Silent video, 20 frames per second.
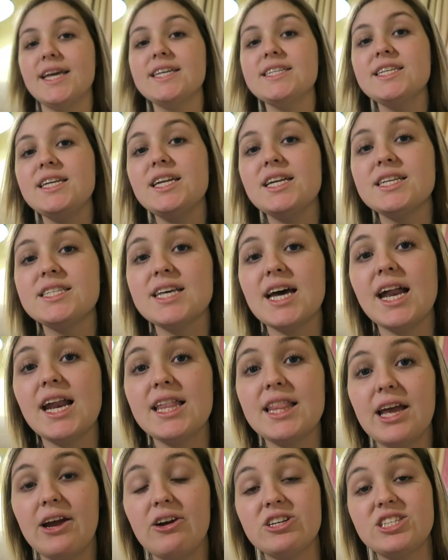Disney
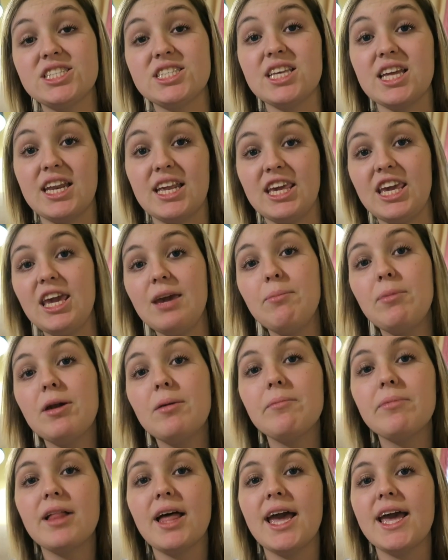decided they were just going to keep it
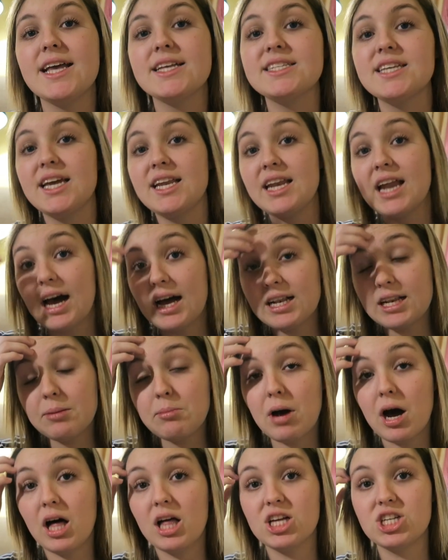in place and not
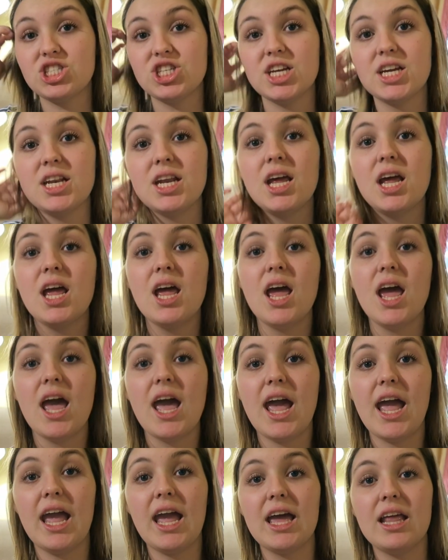demolish it
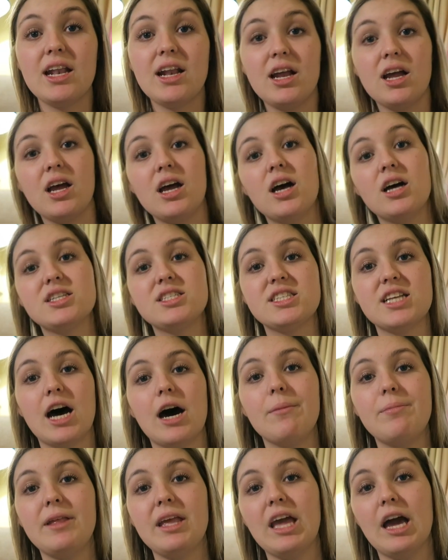and
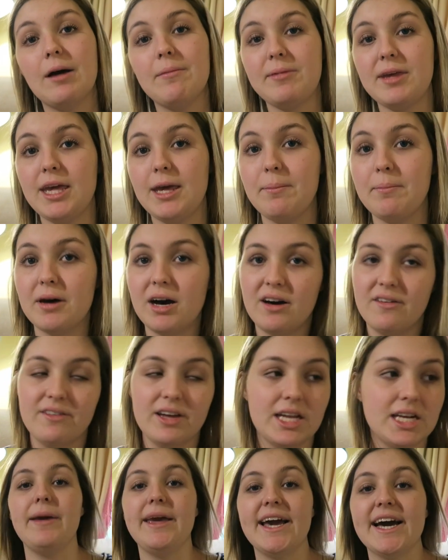stop the upkeep of
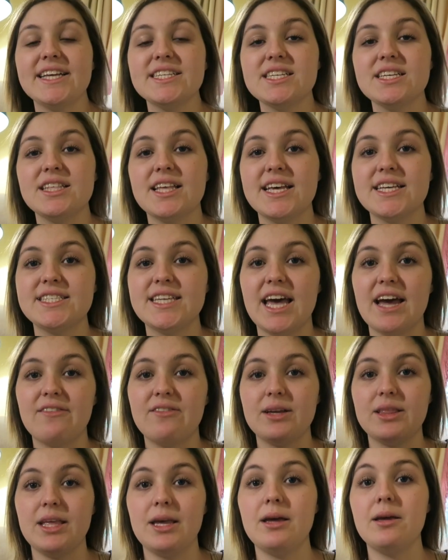it. Because of this,
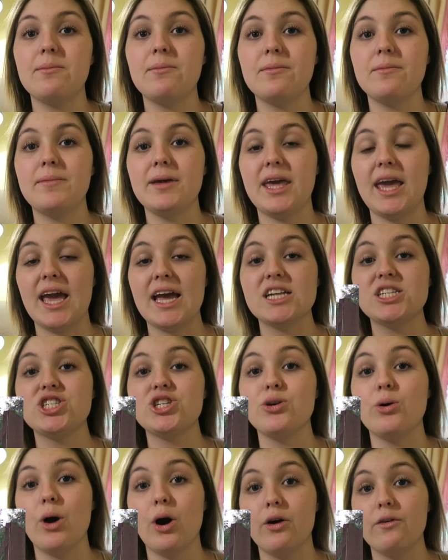everything began
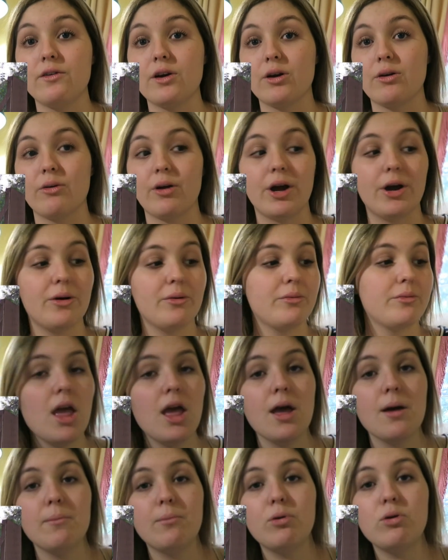to overgrow.
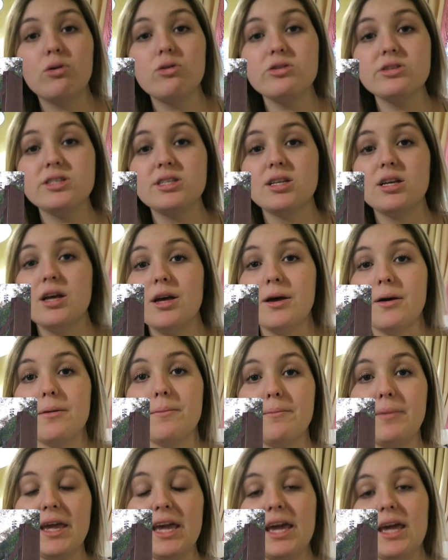Pools,
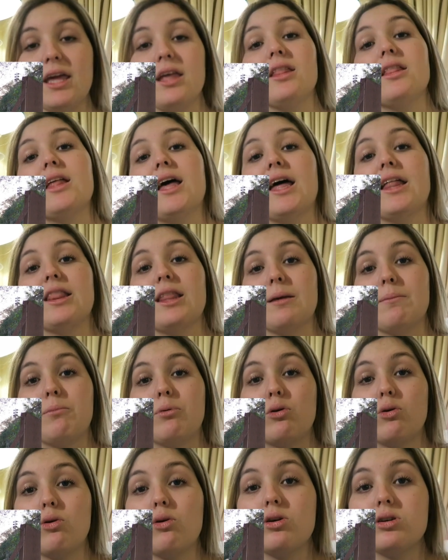being that the
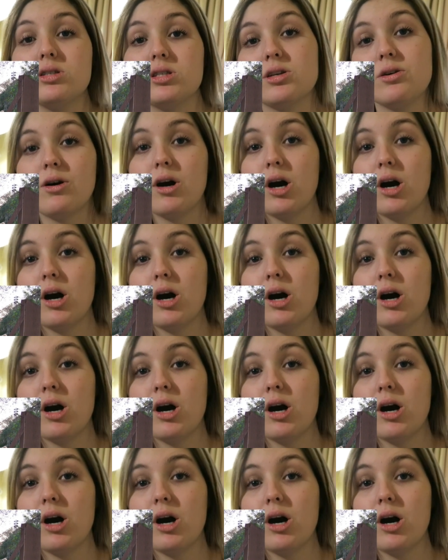pools